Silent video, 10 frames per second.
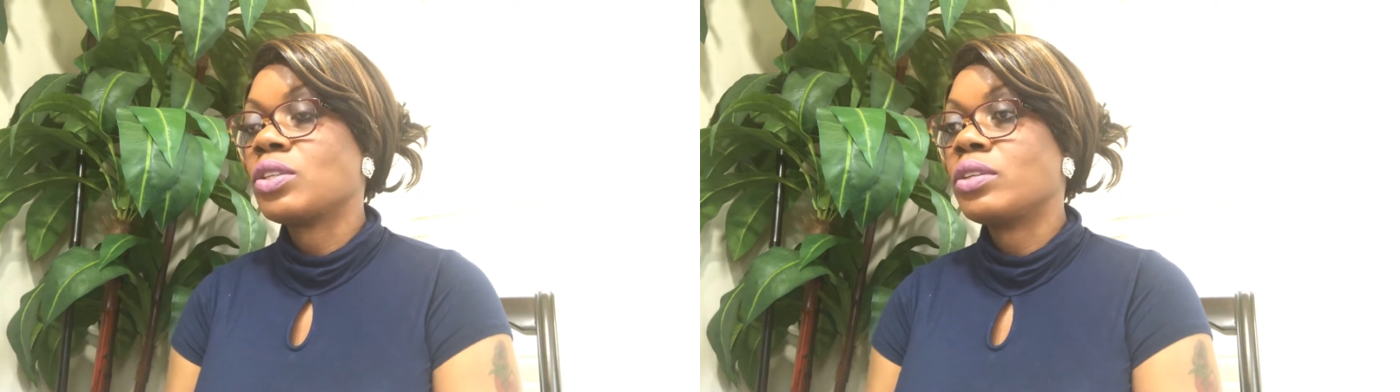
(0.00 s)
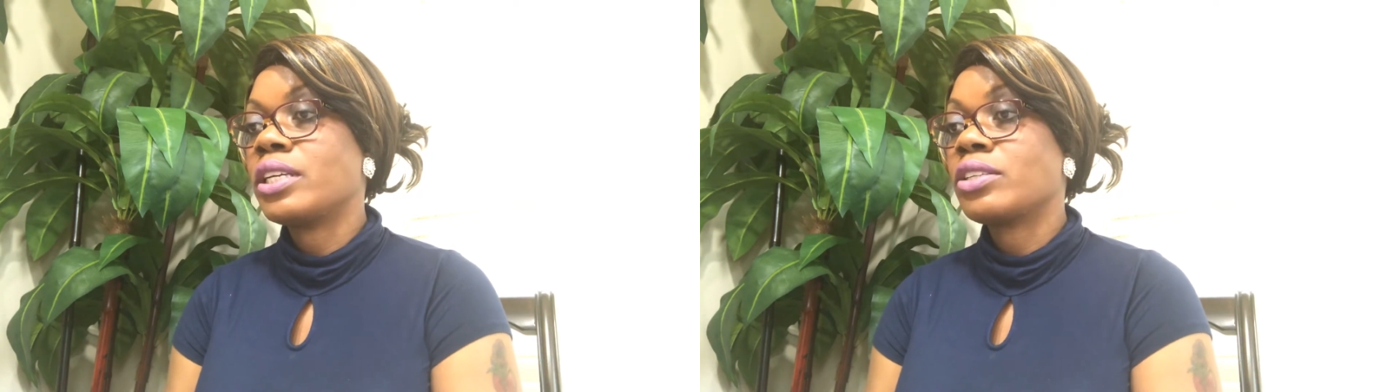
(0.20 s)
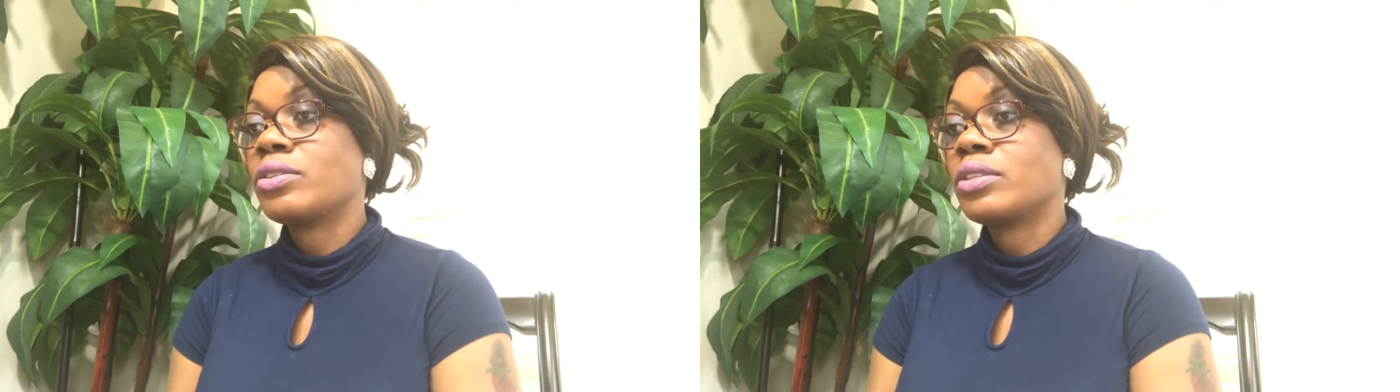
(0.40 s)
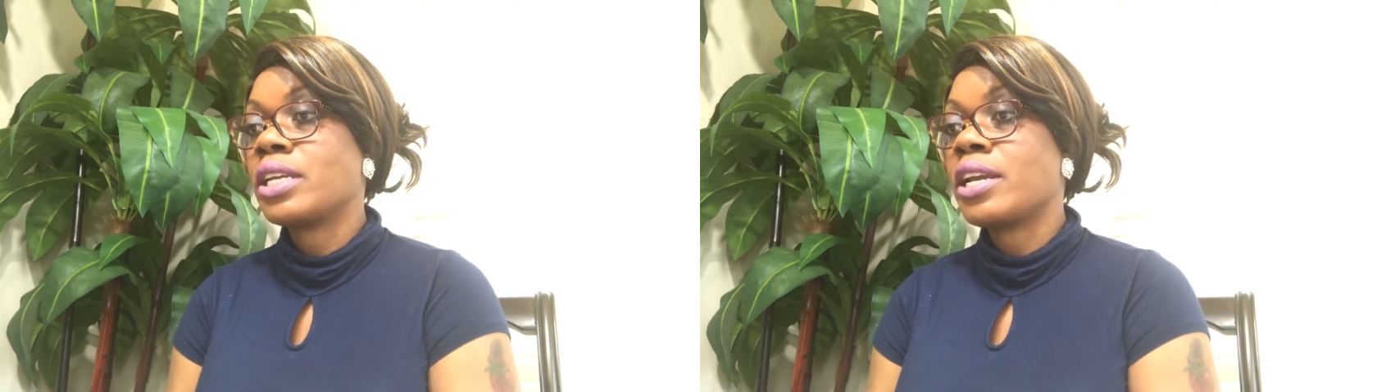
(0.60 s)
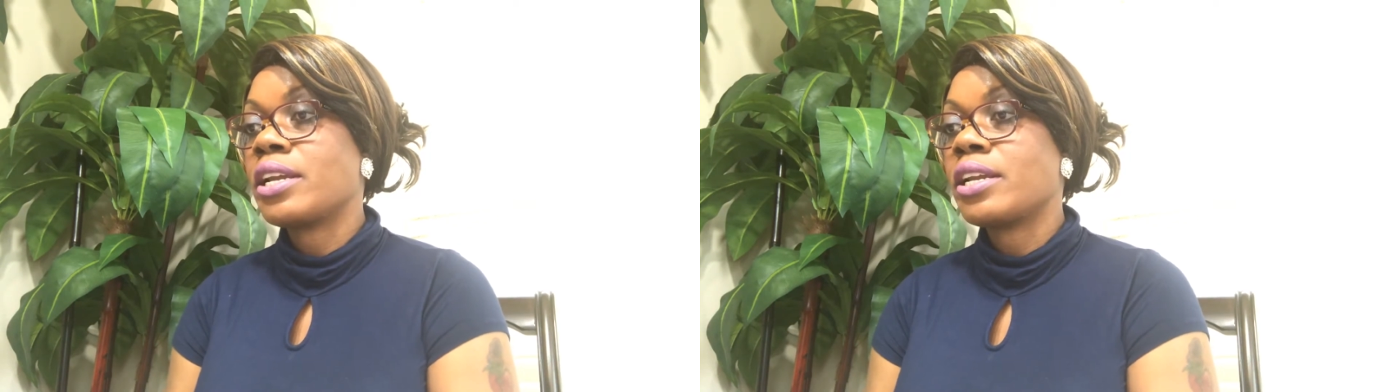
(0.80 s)
So, like,
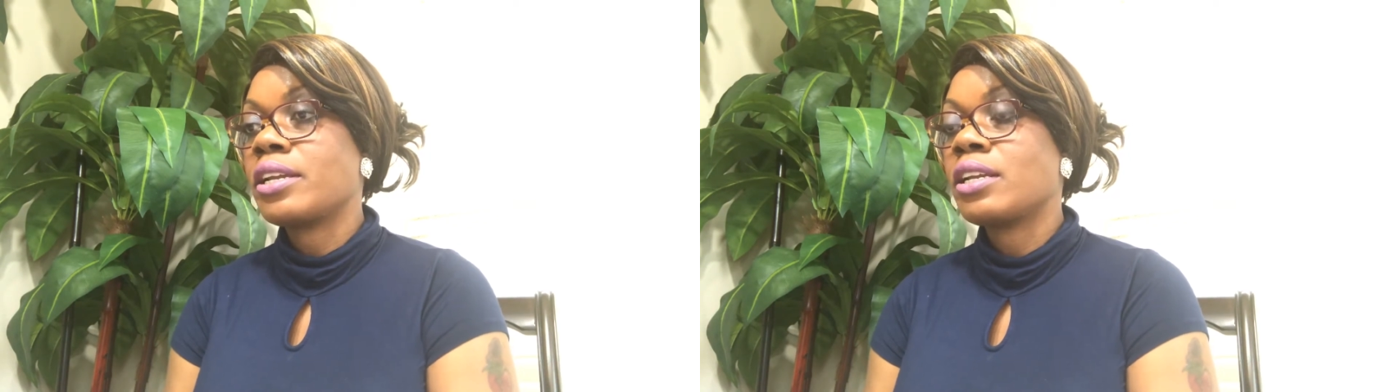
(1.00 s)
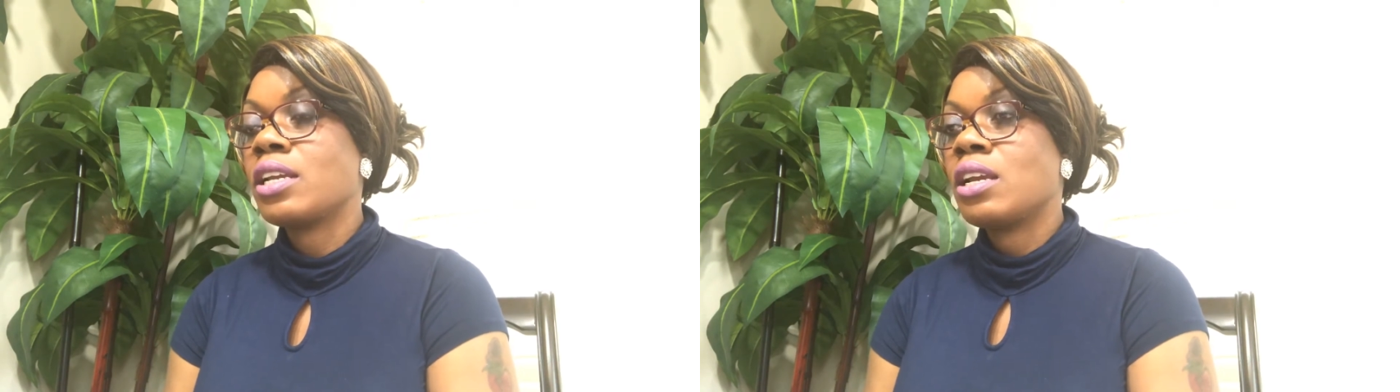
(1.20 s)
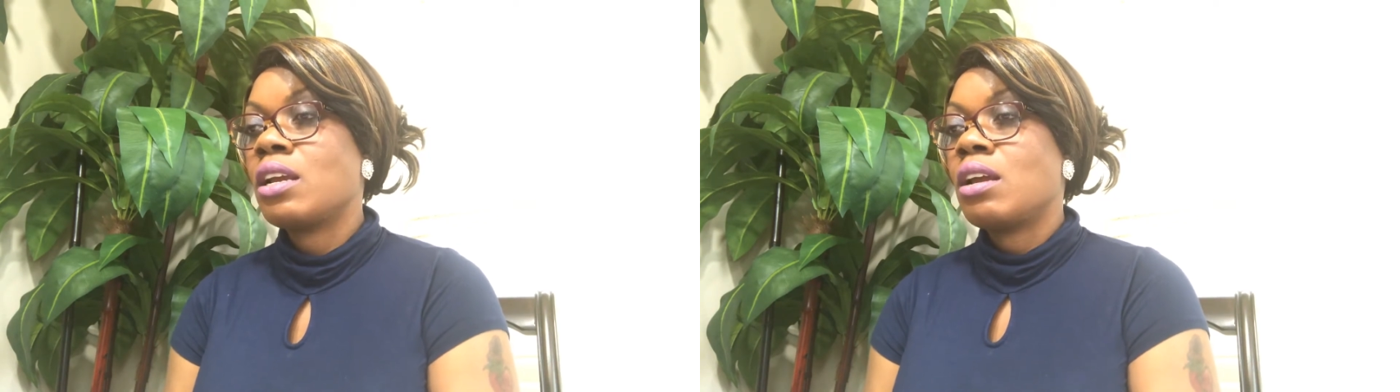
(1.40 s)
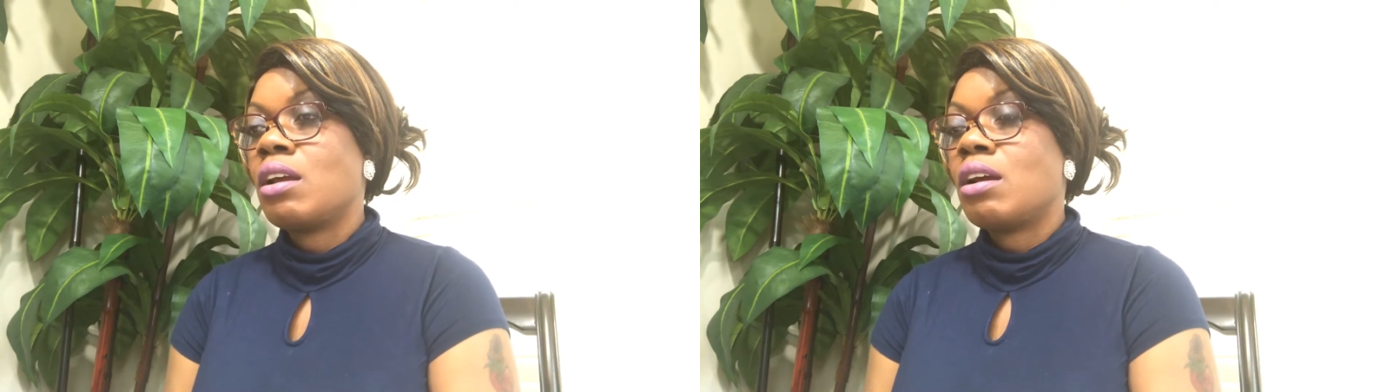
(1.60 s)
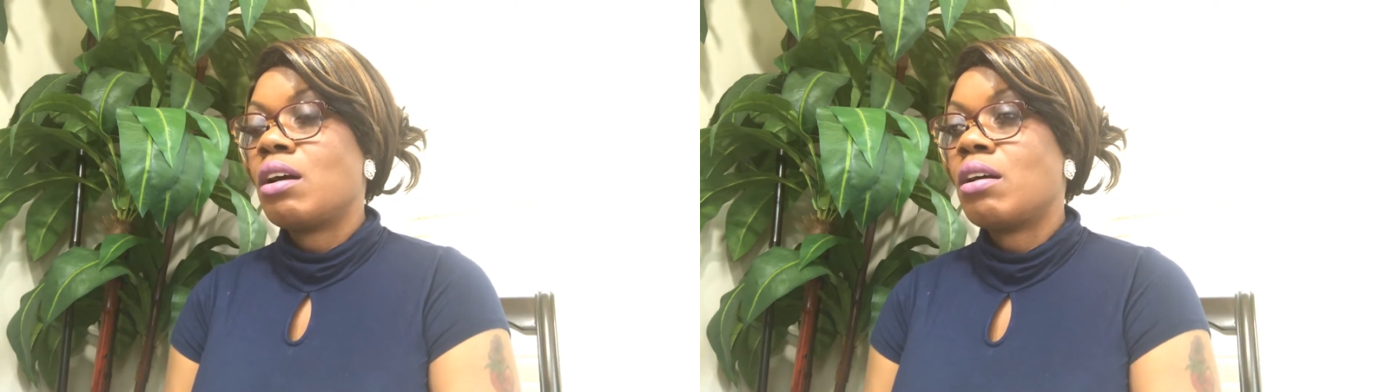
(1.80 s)
today,
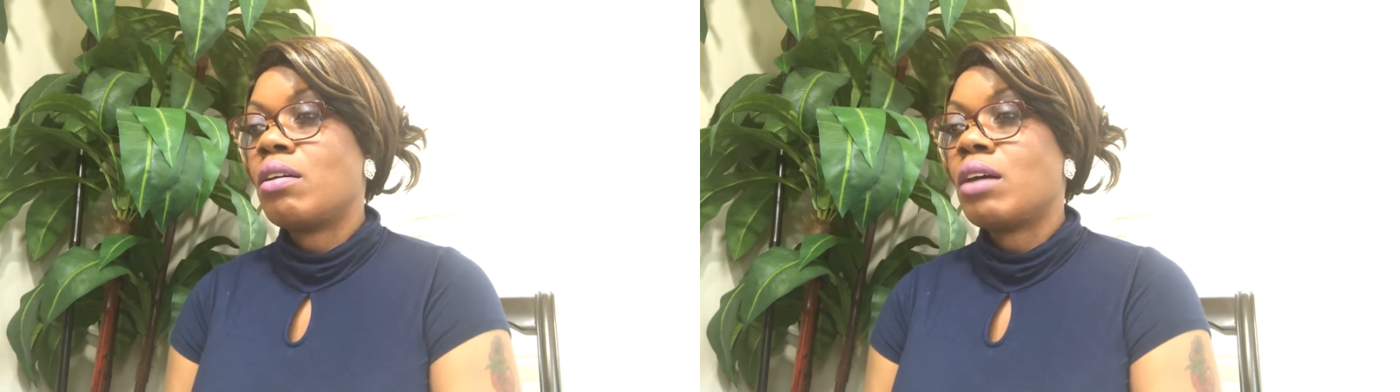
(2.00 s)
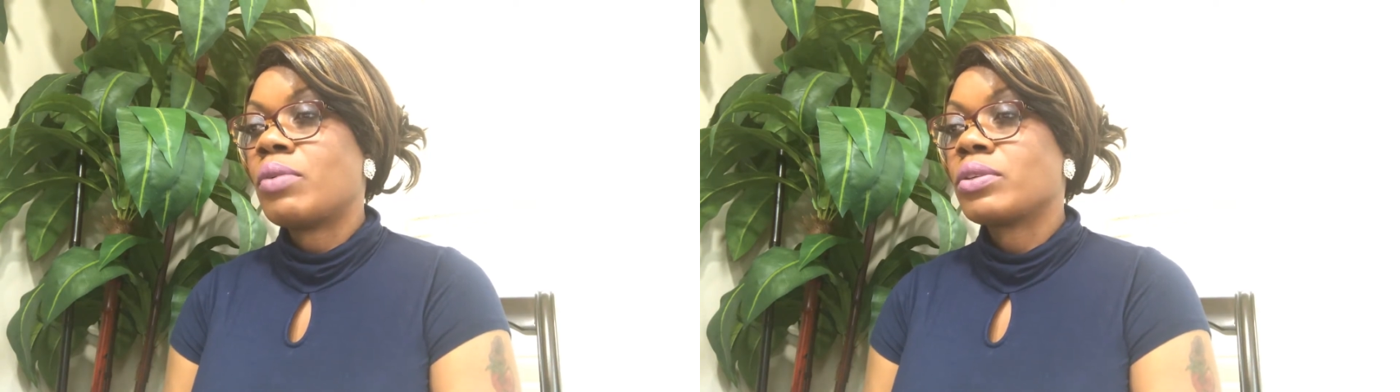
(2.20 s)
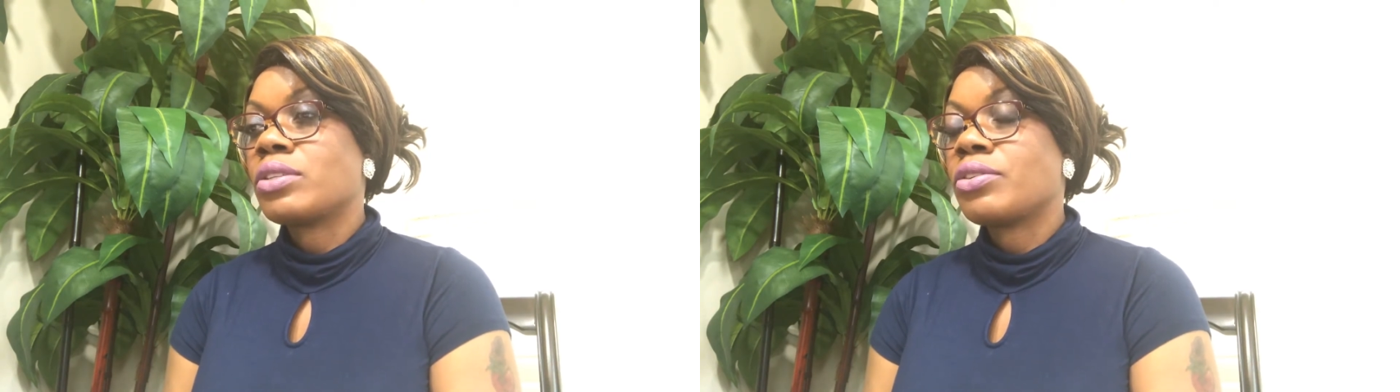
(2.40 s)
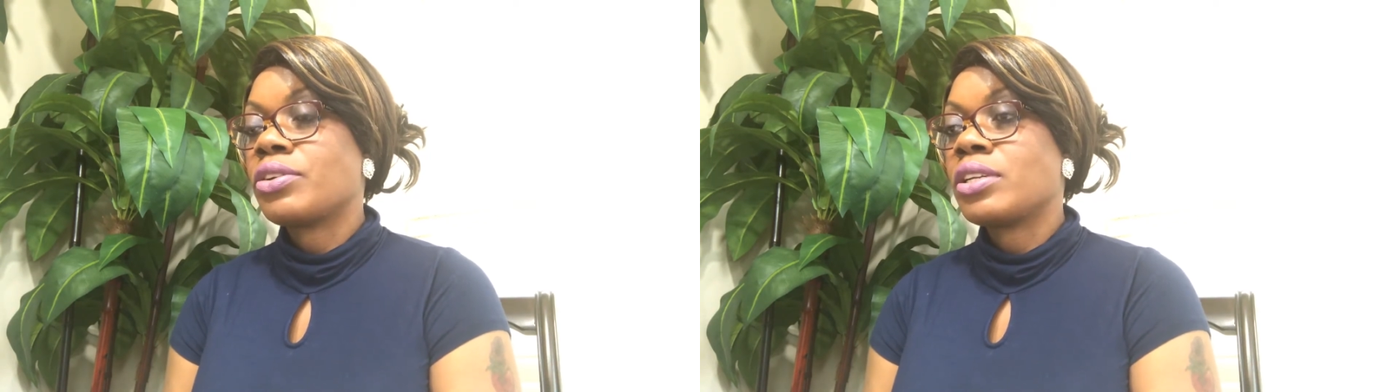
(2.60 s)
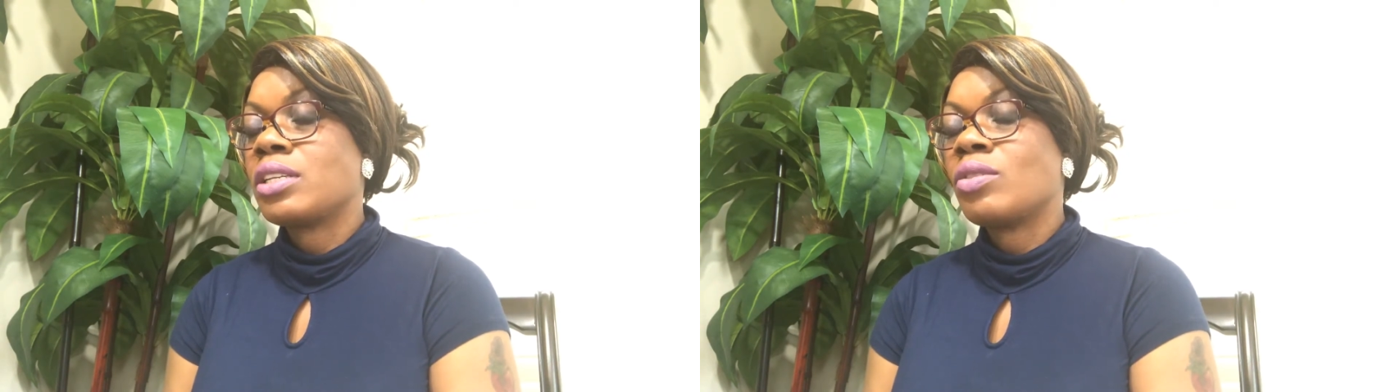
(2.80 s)
I was
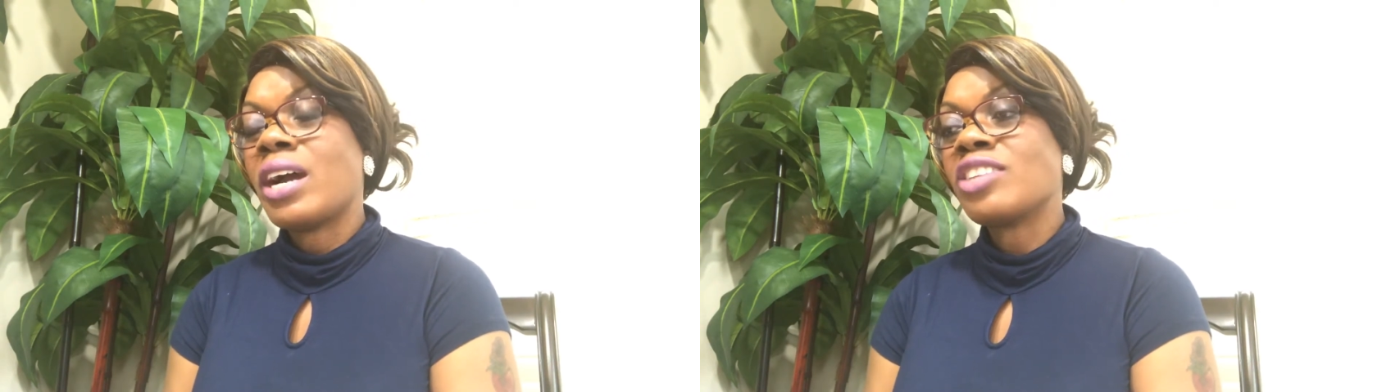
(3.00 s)
studying, no,